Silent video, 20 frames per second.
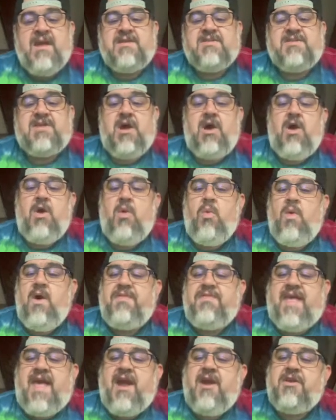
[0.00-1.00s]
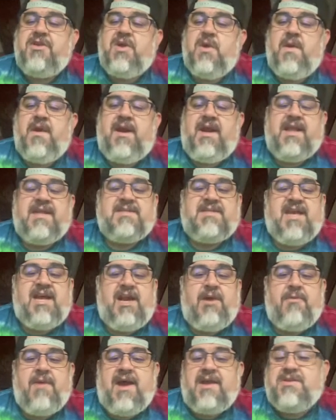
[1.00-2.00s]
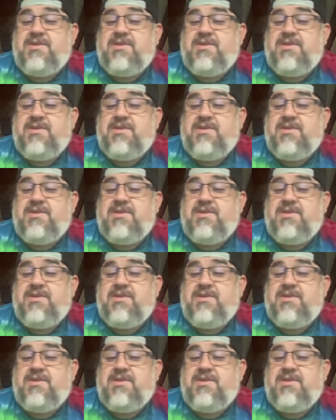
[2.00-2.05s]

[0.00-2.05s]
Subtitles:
So what they are doing is getting ready